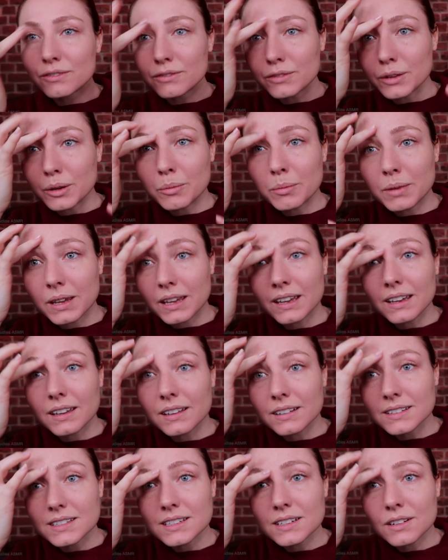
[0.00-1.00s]
filming
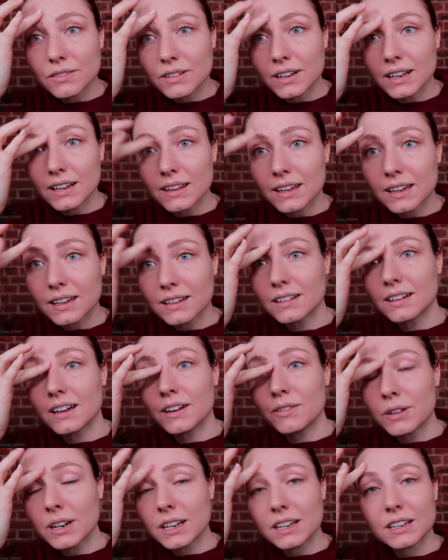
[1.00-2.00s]
and stuff like that, I
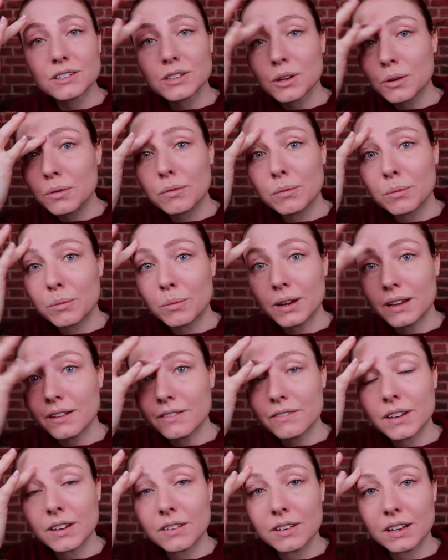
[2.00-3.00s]
really don't wear
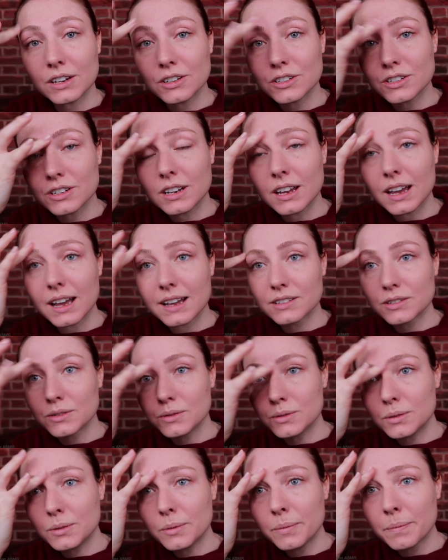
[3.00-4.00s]
foundation at
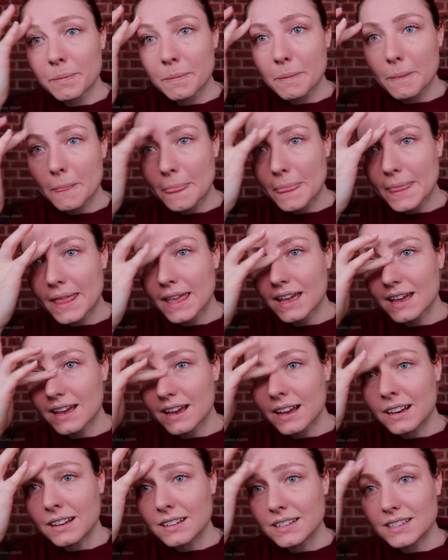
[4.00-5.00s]
all,
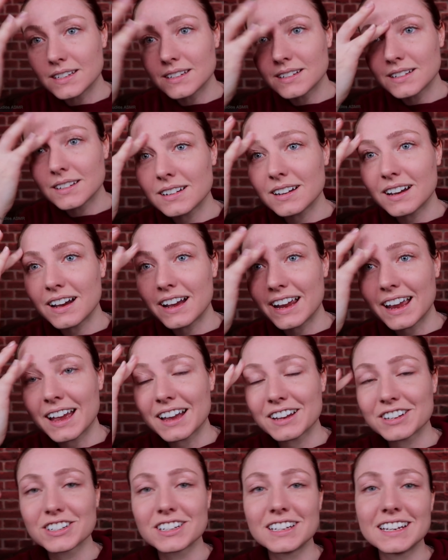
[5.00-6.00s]
and I
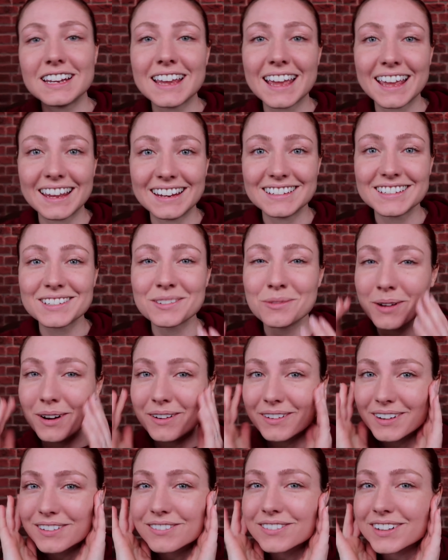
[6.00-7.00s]
actually hate
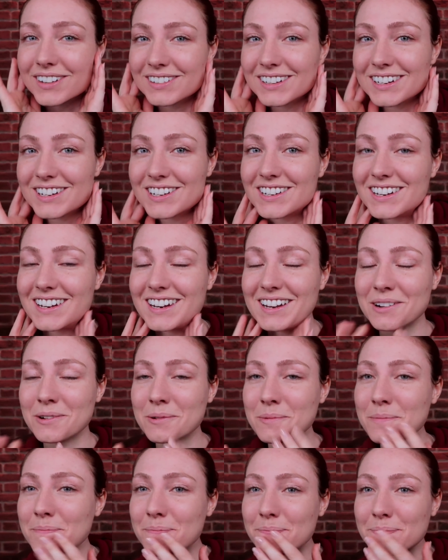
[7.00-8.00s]
wearing foundation now.
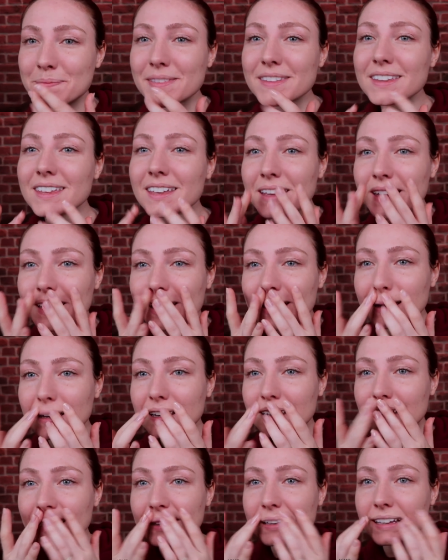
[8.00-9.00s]

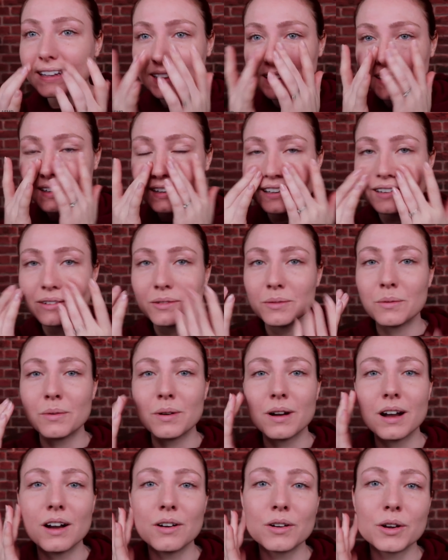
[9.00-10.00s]
Like,
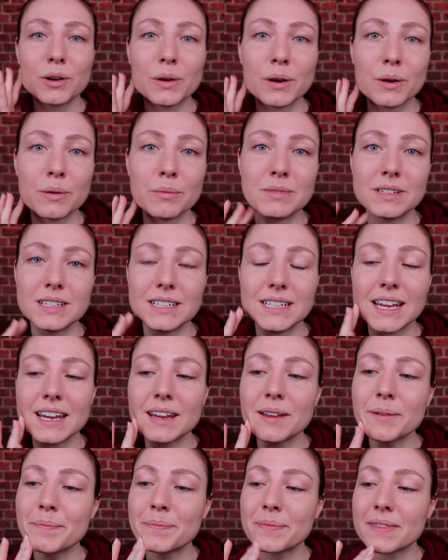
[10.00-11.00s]
I'll go home
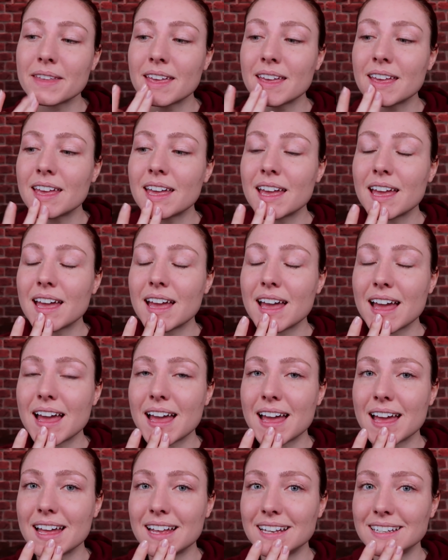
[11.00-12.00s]
today
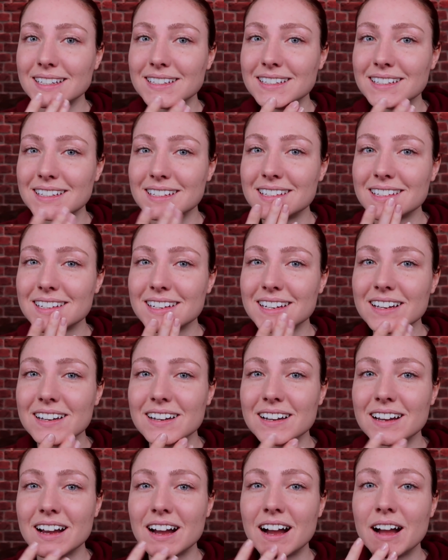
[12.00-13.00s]
and
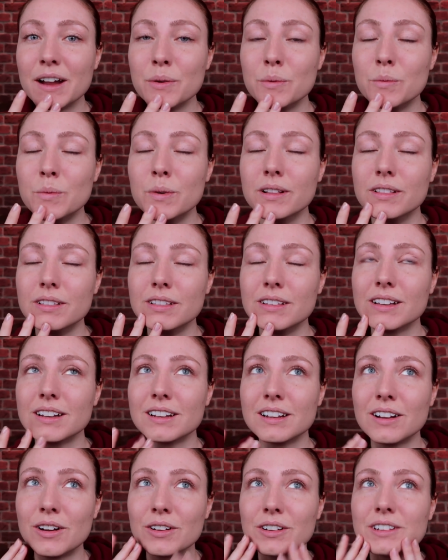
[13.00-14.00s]
I will
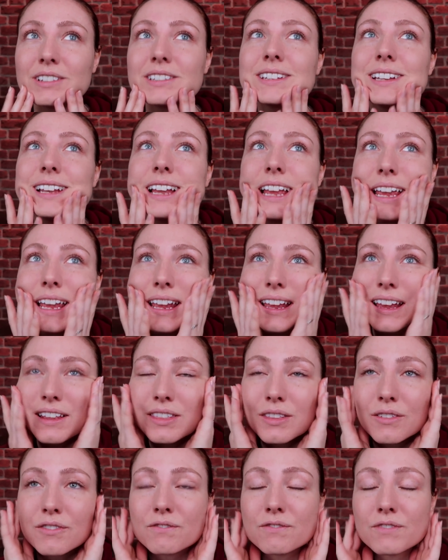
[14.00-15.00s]
honestly,
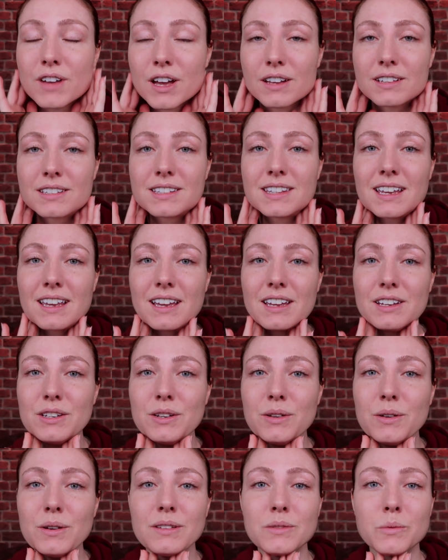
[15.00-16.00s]
the first thing I
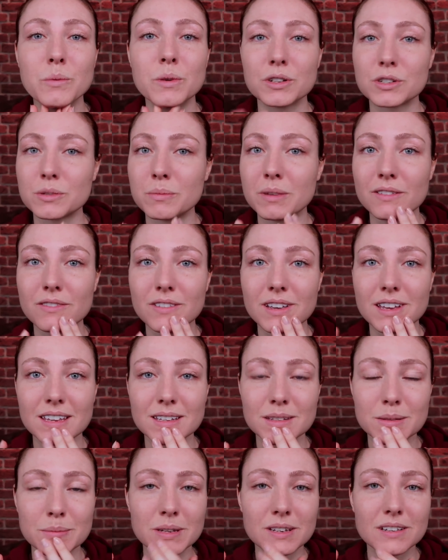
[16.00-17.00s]
do is wash my
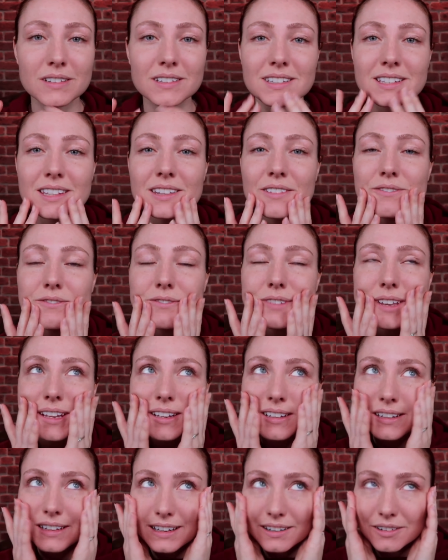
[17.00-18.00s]
face, because the
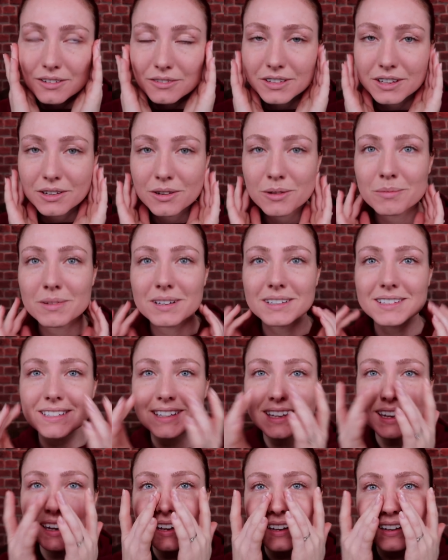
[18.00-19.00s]
feeling of it on my
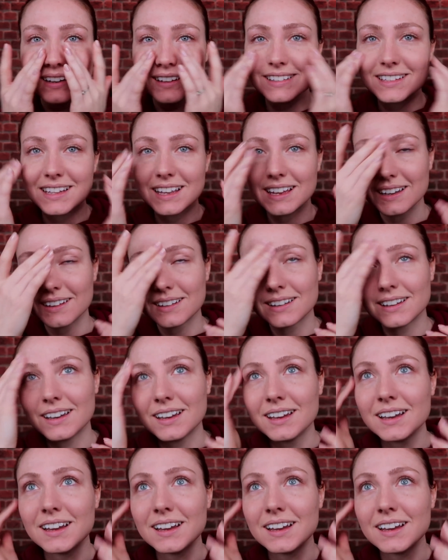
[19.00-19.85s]
skin is like,